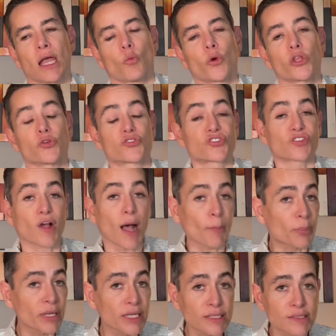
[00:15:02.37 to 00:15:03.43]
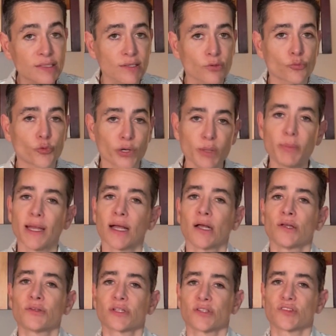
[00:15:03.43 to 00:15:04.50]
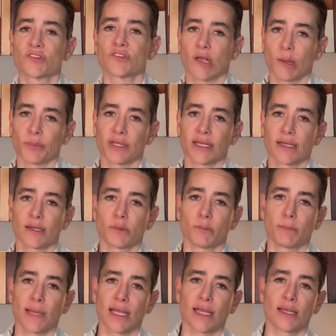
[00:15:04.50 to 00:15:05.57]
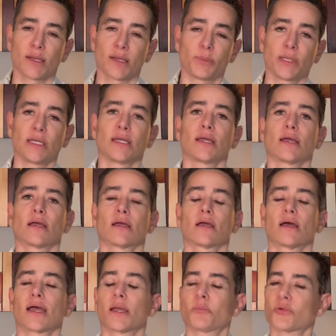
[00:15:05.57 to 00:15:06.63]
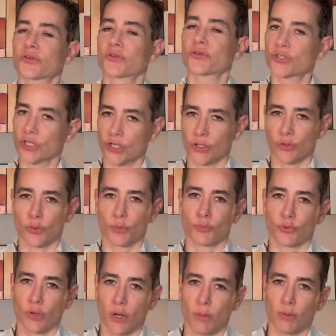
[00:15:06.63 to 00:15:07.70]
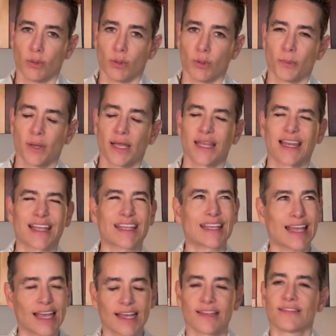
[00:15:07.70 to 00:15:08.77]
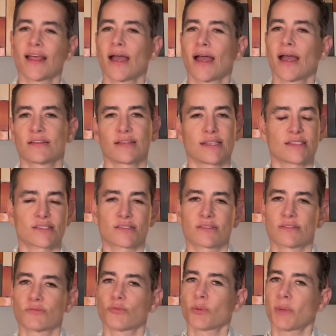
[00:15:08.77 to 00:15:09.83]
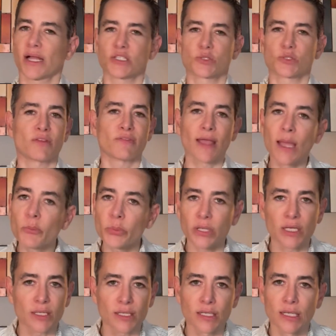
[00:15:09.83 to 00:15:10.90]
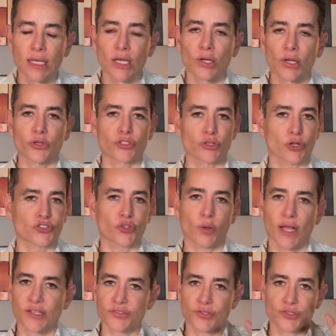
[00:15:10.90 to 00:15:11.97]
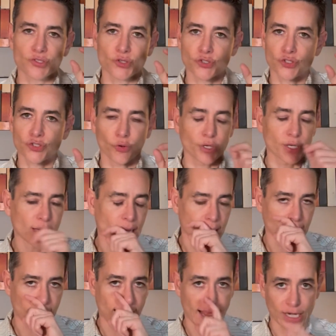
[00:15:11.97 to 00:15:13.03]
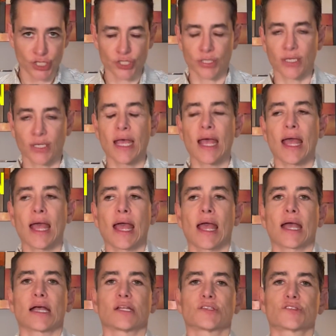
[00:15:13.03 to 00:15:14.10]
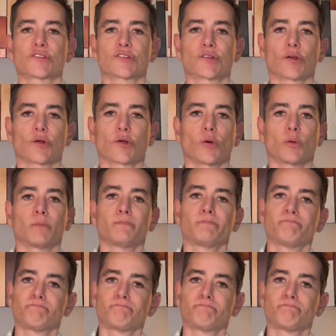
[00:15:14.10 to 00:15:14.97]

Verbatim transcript: When you stop it, rebound insomnia may be a particular problem. And again, that reminds me of Ambien which also has this short action. And so